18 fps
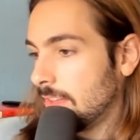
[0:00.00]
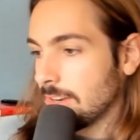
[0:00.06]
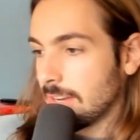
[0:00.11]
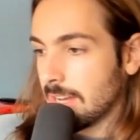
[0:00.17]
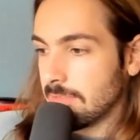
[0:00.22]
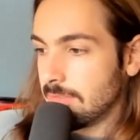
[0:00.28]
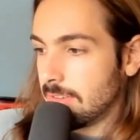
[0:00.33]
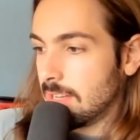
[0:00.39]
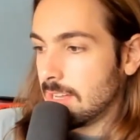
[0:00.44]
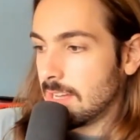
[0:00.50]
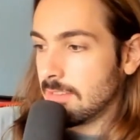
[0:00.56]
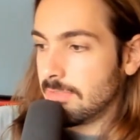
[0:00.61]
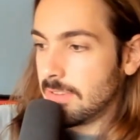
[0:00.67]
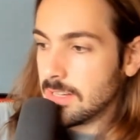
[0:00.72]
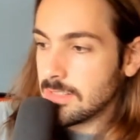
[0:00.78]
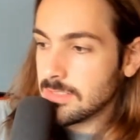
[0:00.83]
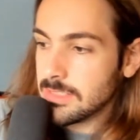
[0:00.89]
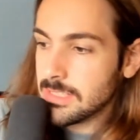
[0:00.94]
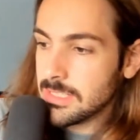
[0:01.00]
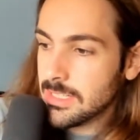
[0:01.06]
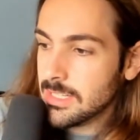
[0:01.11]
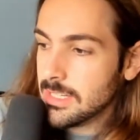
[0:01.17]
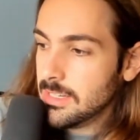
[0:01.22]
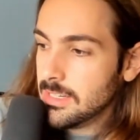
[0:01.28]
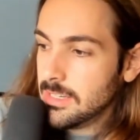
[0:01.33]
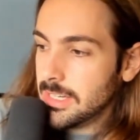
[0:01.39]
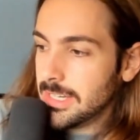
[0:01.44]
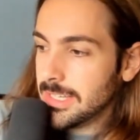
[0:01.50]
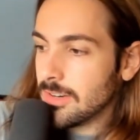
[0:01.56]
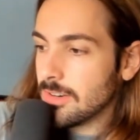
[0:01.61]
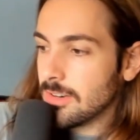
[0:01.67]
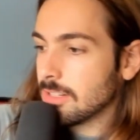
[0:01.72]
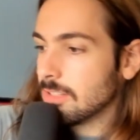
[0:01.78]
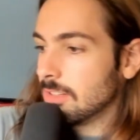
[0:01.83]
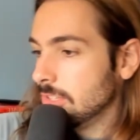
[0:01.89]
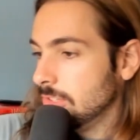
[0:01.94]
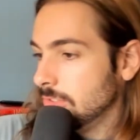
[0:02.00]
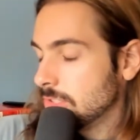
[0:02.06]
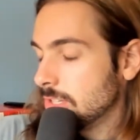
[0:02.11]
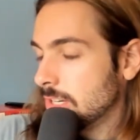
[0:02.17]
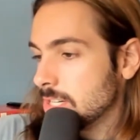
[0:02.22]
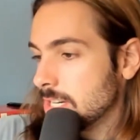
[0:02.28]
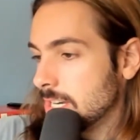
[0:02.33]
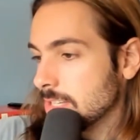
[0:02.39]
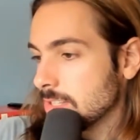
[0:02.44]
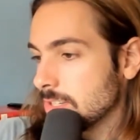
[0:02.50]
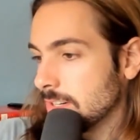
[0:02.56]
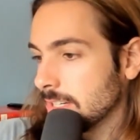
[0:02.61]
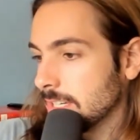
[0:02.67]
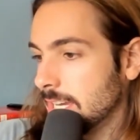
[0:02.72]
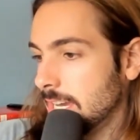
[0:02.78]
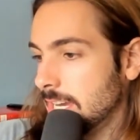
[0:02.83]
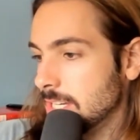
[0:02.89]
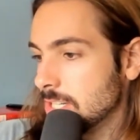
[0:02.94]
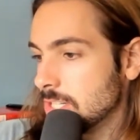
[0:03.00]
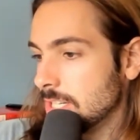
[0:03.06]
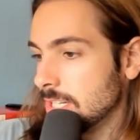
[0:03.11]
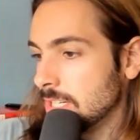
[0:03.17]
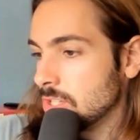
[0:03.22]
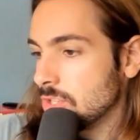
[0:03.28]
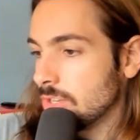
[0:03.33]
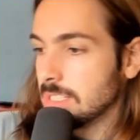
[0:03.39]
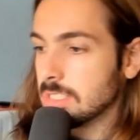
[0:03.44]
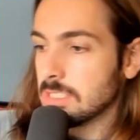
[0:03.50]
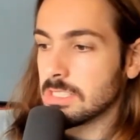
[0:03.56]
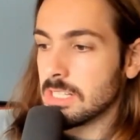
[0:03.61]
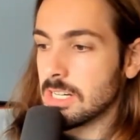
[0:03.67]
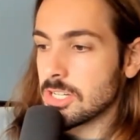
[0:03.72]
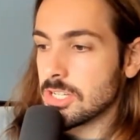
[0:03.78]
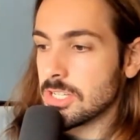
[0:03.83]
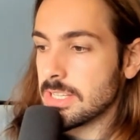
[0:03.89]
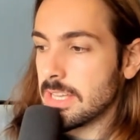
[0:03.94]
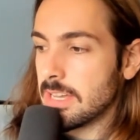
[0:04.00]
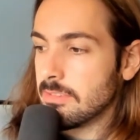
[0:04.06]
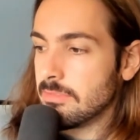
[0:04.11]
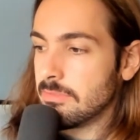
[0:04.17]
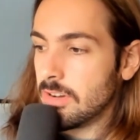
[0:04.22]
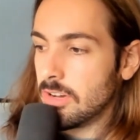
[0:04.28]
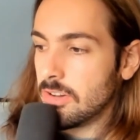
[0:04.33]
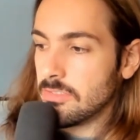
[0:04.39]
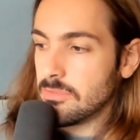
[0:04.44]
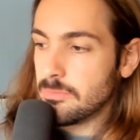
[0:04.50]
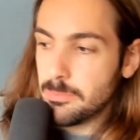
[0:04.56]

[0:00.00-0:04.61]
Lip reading: Okay, I found an article. The Utah Jazz are engaged in trade discussions that involve